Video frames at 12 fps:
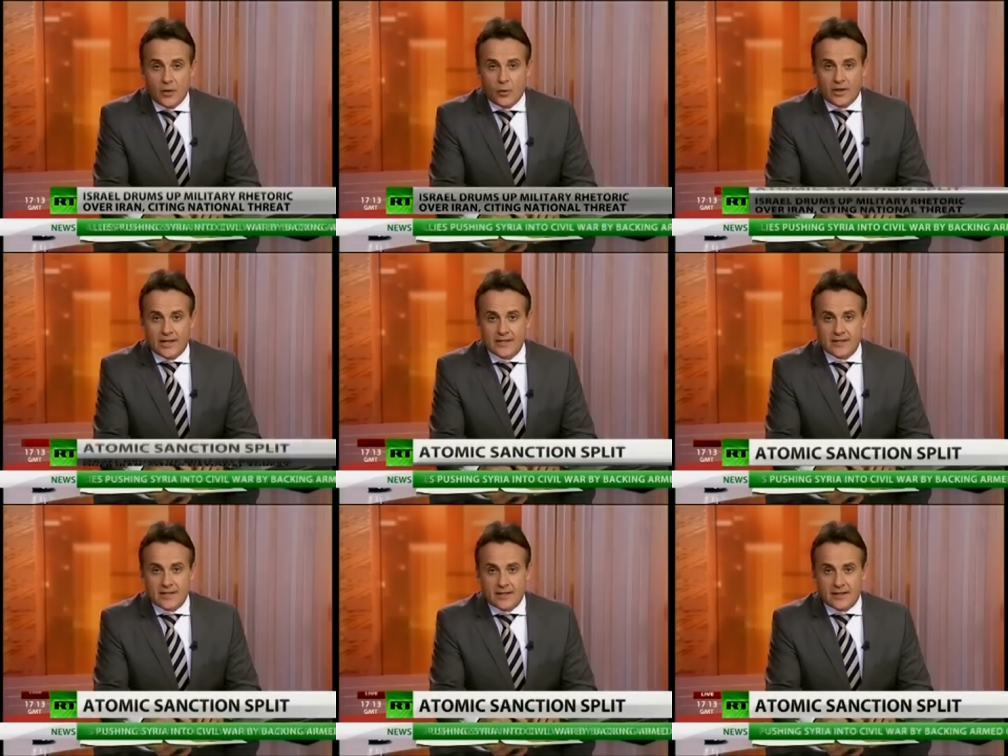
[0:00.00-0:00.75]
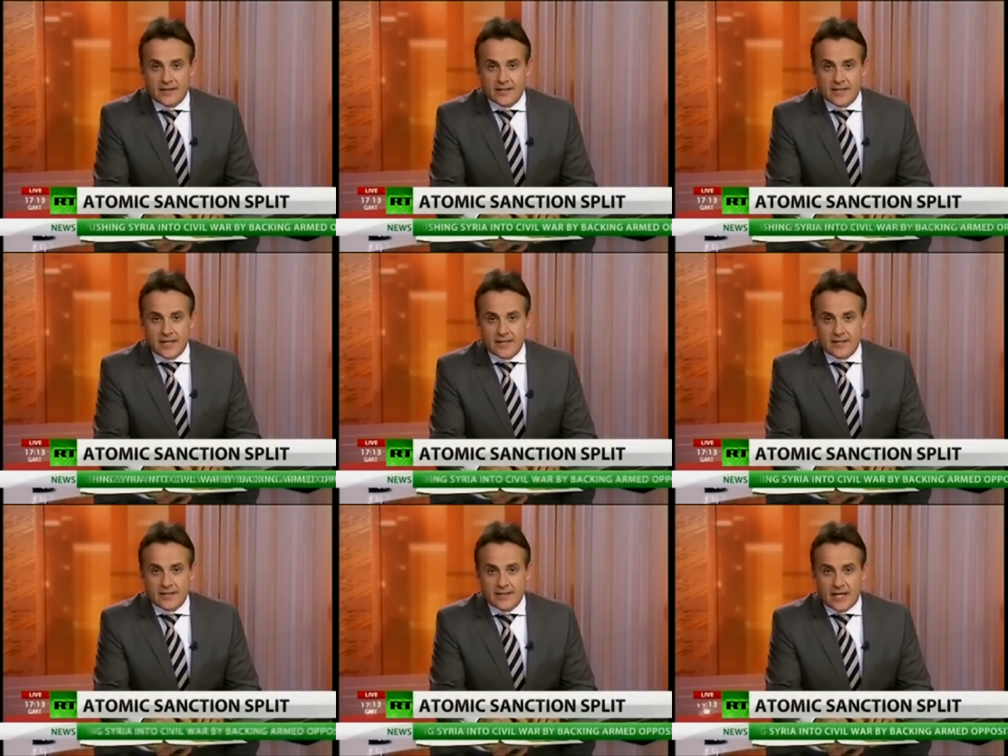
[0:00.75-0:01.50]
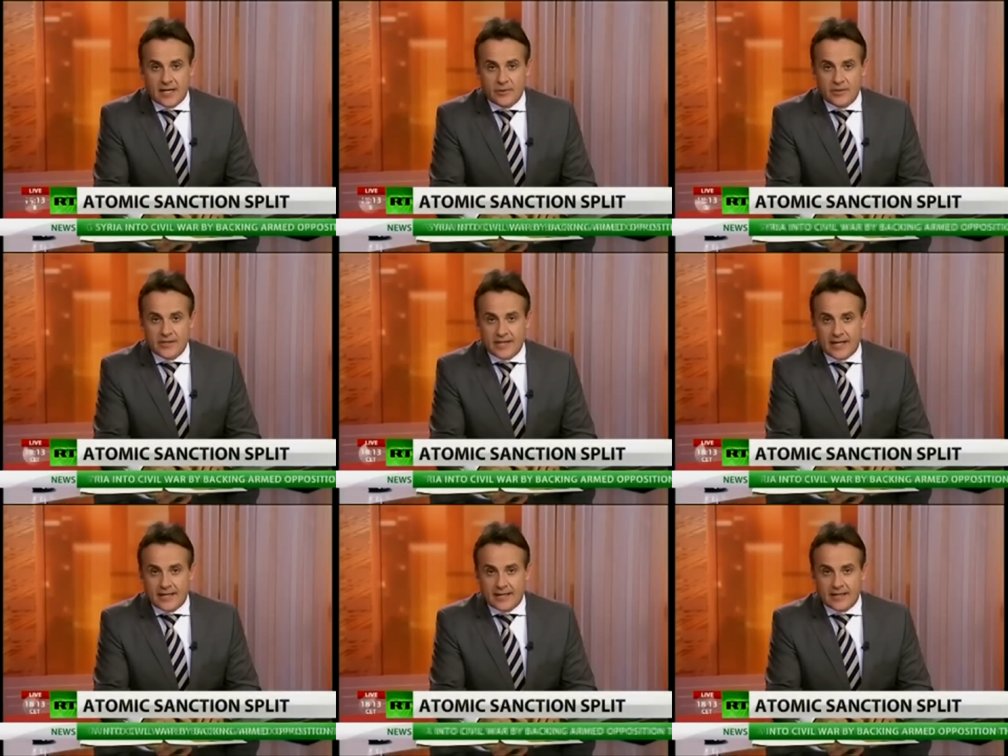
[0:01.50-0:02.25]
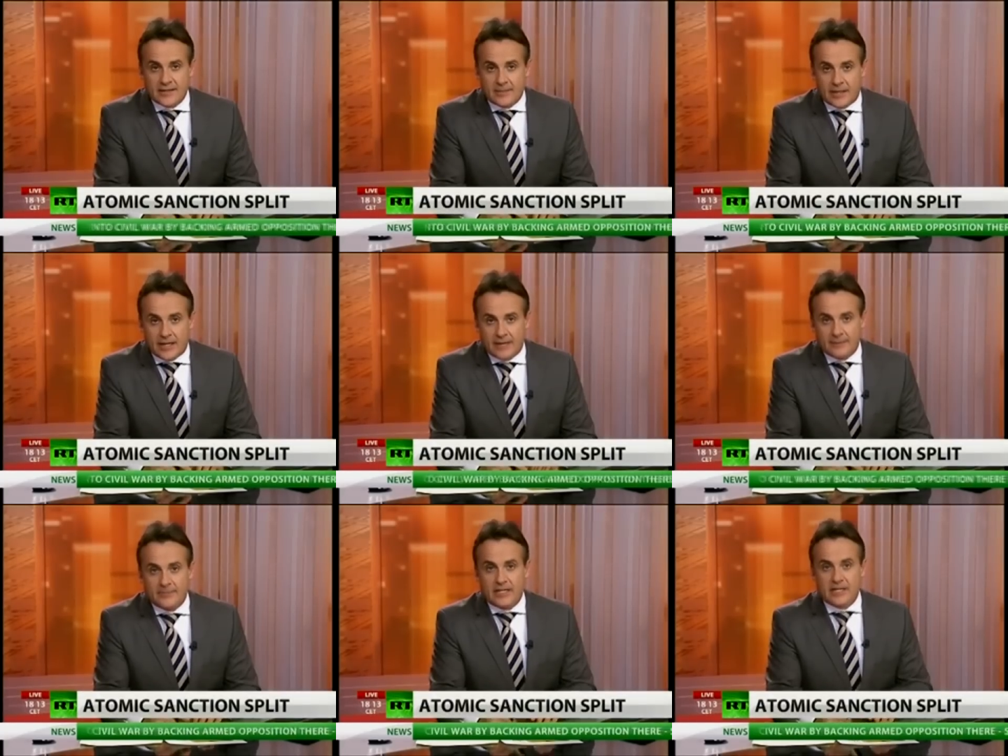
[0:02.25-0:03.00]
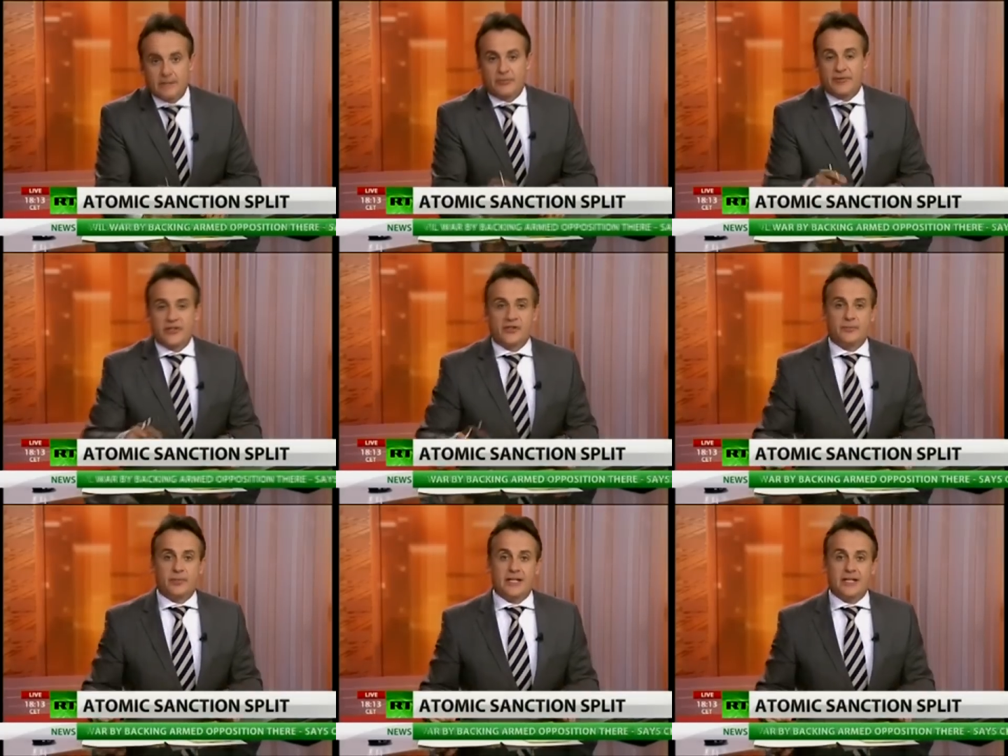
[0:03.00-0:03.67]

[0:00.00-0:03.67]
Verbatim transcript: Well, let's uh, discuss this now with Sadeq Zebakalam. He's Professor of